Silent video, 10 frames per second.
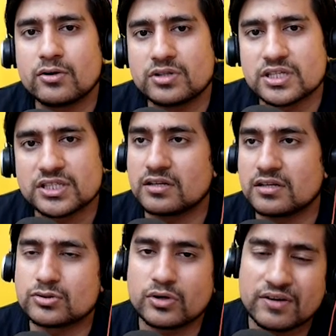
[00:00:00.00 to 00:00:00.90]
to this.
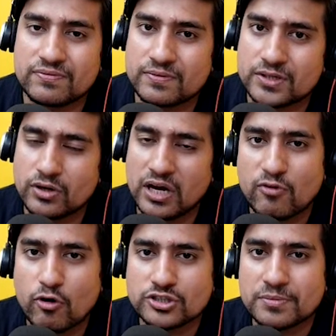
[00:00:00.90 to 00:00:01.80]
So if you have
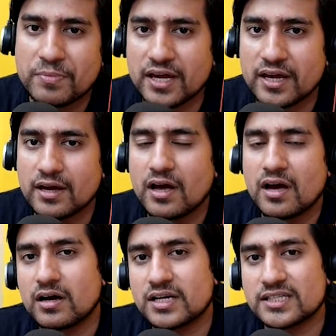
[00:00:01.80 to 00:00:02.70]
watched my
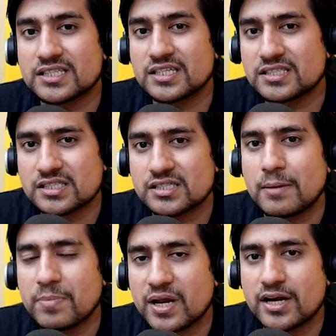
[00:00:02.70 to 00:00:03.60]
uh, test cases
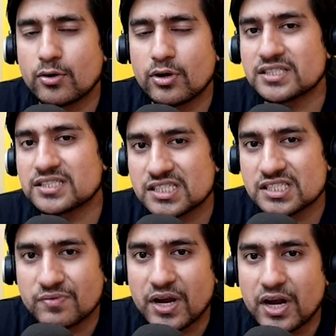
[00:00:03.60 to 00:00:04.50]
template or a test
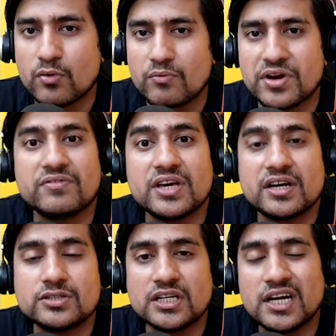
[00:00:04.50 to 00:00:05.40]
cases video where we are
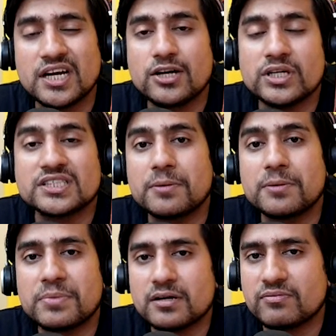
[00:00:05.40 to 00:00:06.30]
generally do a
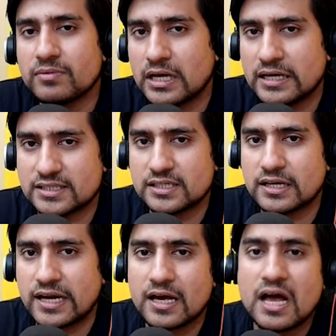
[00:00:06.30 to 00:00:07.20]
scripted testing,
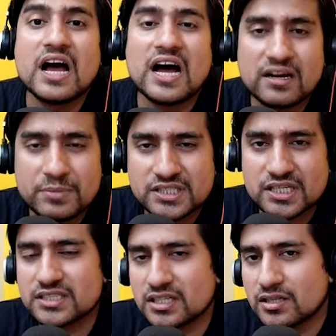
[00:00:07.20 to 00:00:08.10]
right? I'll
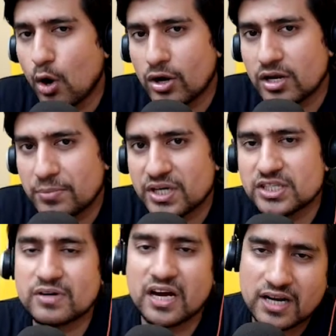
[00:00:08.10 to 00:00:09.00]
basically check the login
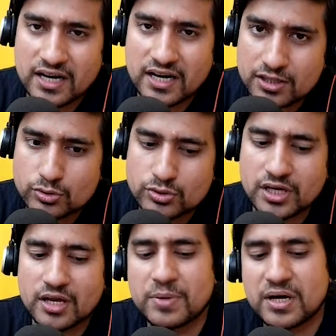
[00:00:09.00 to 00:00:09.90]
page. I will enter
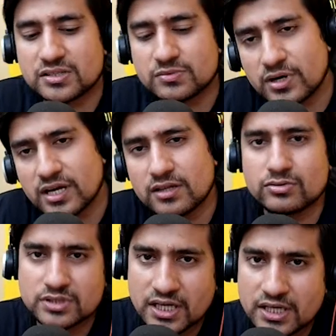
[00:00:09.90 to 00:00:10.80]
username, password and
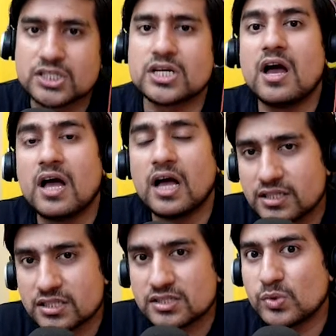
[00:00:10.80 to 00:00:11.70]
those things.
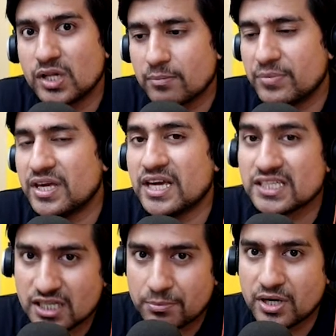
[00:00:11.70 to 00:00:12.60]
And this will be a
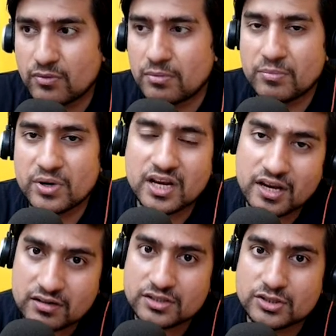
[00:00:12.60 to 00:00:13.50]
scripted one. But
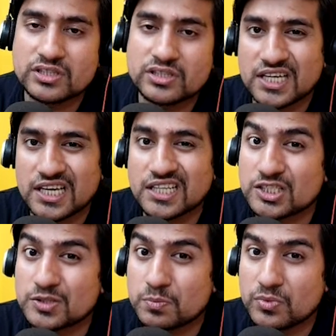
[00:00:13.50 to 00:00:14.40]
here you are checking
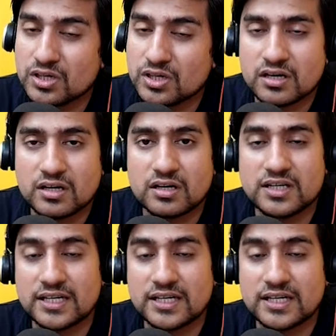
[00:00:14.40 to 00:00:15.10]
the uh,